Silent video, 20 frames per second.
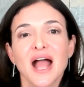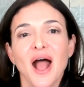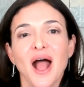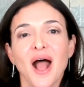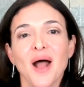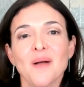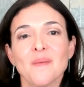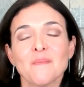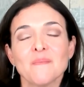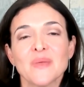
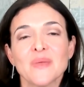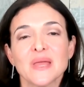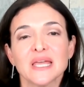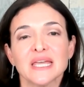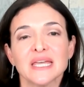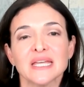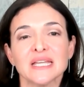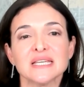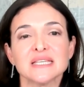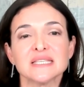
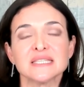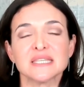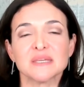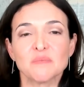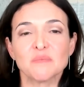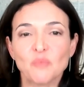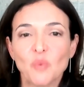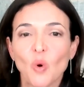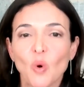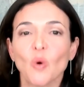it is
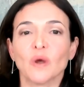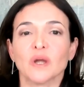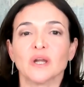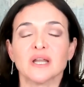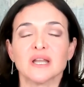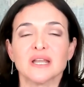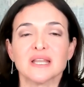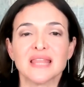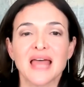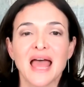
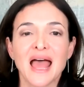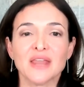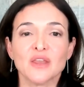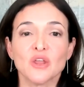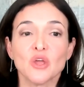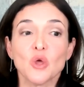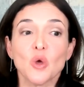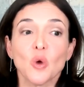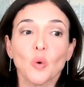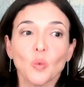important
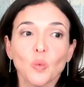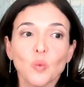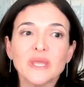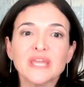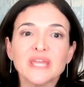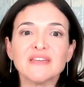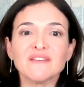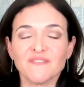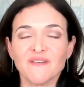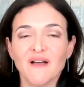that
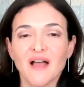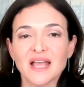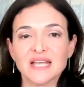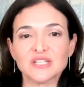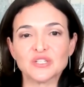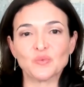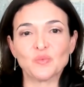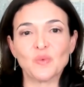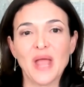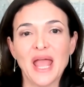we
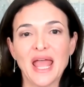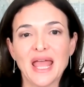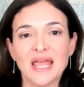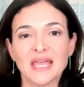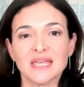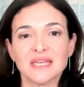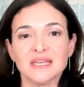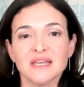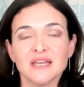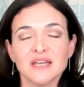find a
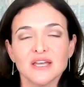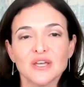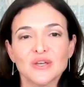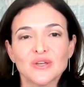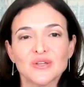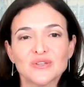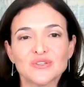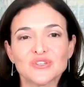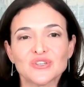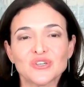way
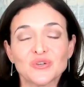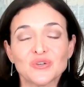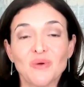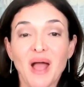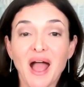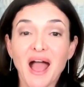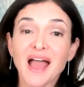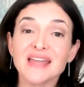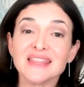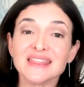to,
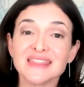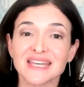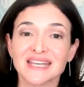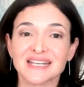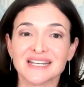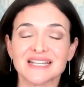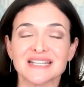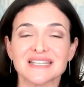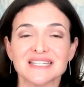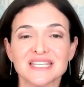I
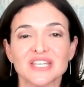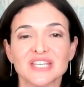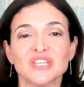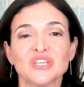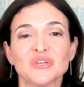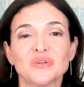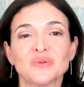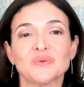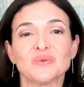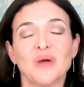think,
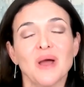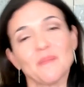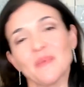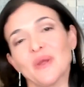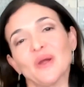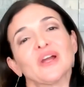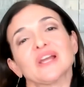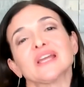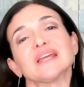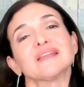continue
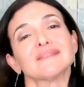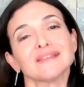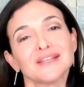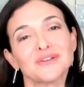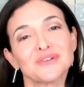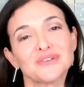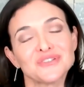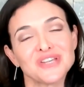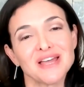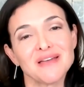American
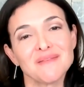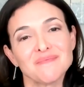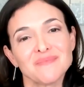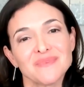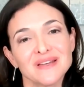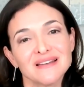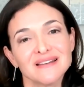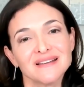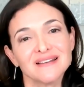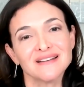leadership
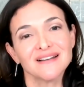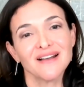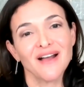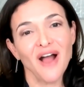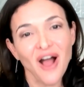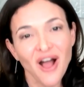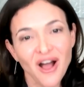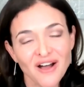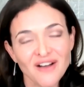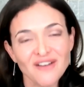
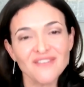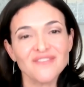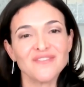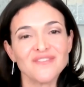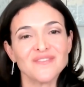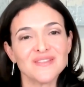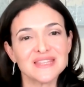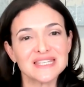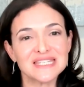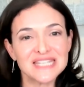of
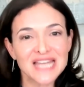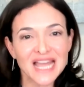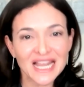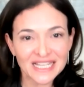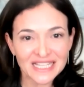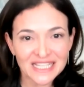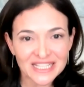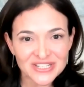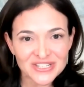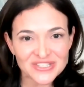the
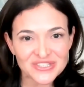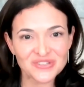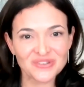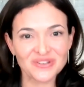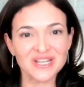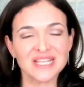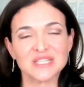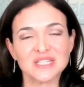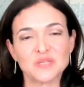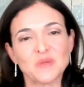tech
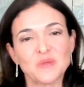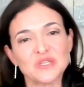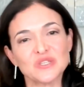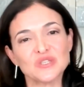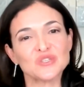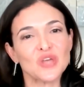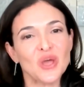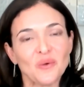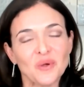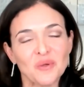industry. It's been
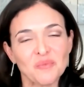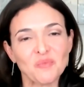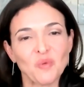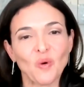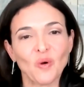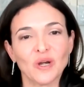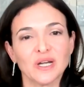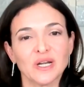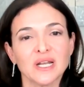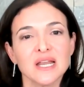so
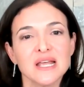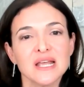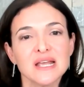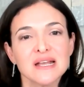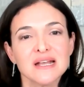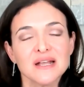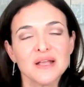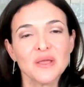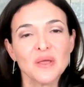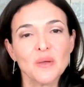important.
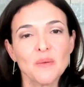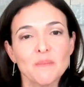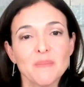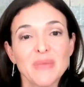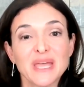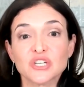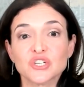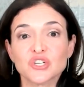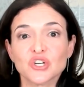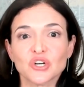
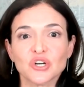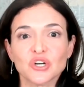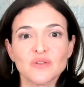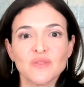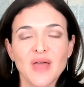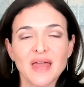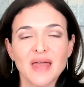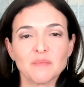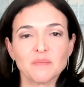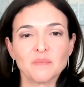Make sure
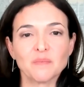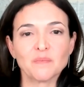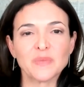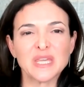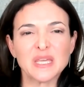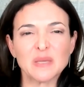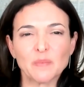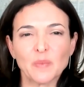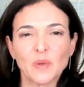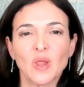that
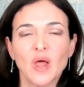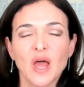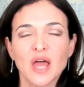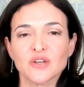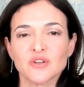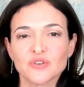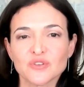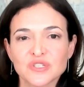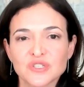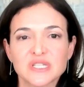people
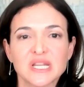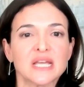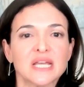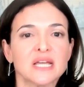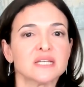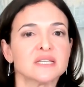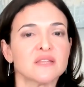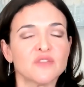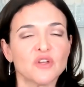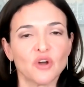
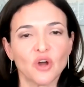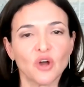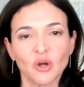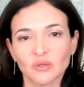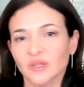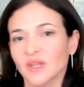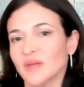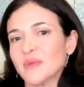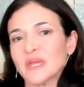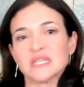understand and there are
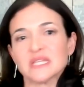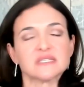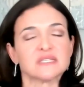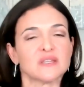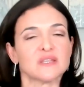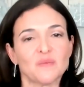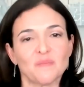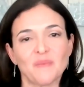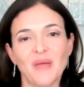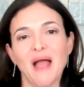limits
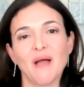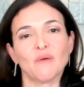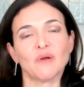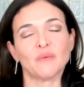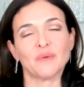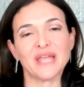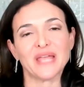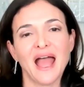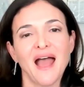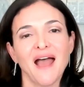to the
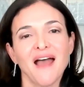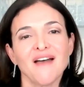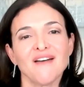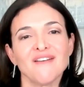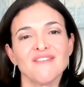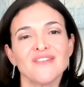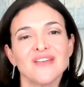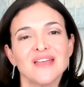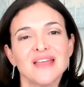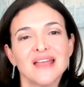power we have,